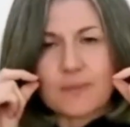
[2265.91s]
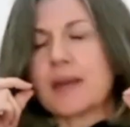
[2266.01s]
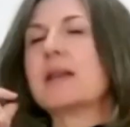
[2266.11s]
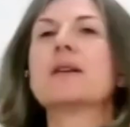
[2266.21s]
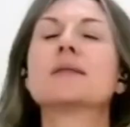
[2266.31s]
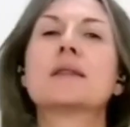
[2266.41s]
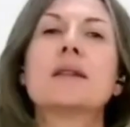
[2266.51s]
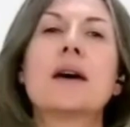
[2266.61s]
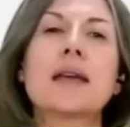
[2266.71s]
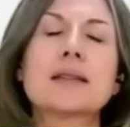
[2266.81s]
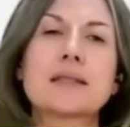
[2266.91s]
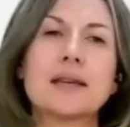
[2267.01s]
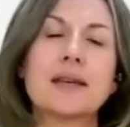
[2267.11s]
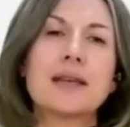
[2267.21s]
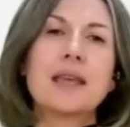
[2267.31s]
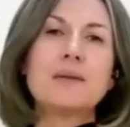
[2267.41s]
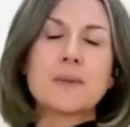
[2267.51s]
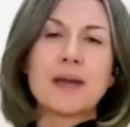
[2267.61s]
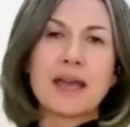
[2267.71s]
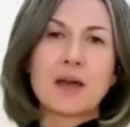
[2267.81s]
under my nose at night,
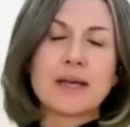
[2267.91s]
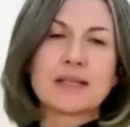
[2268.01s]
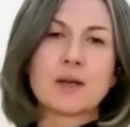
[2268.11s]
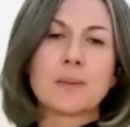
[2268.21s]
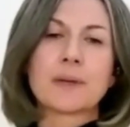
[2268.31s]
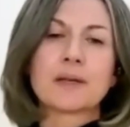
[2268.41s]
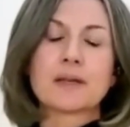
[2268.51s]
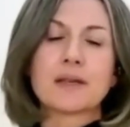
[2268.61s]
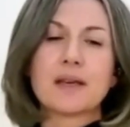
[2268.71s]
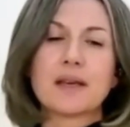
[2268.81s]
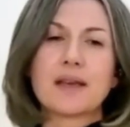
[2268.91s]
keeps my airways open.